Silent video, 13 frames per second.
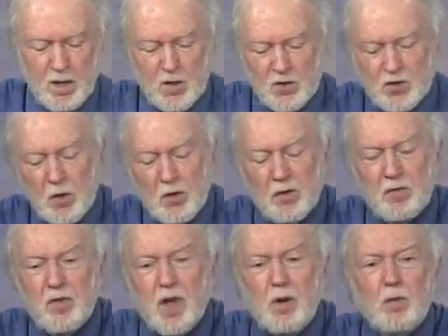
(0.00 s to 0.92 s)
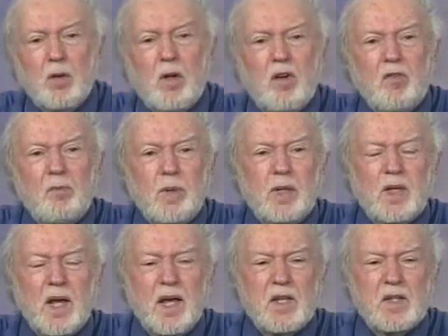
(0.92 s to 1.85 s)
So the federal government
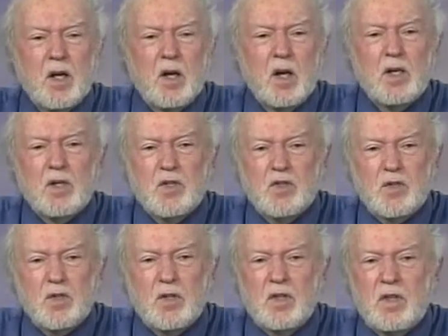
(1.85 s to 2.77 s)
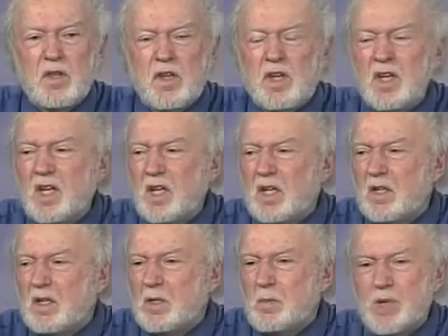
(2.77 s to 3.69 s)
has understood the
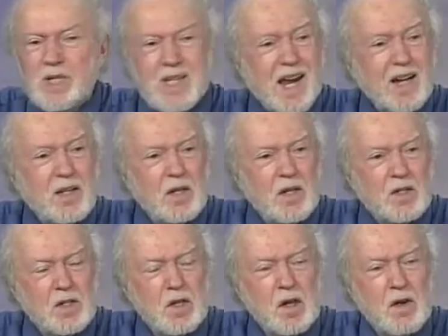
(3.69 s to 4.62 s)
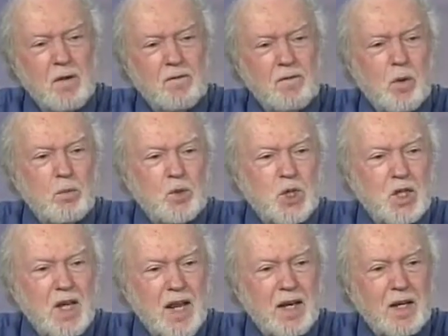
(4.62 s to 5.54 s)
need to protect us from
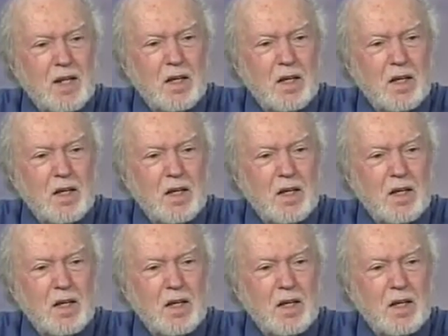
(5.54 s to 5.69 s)
genetic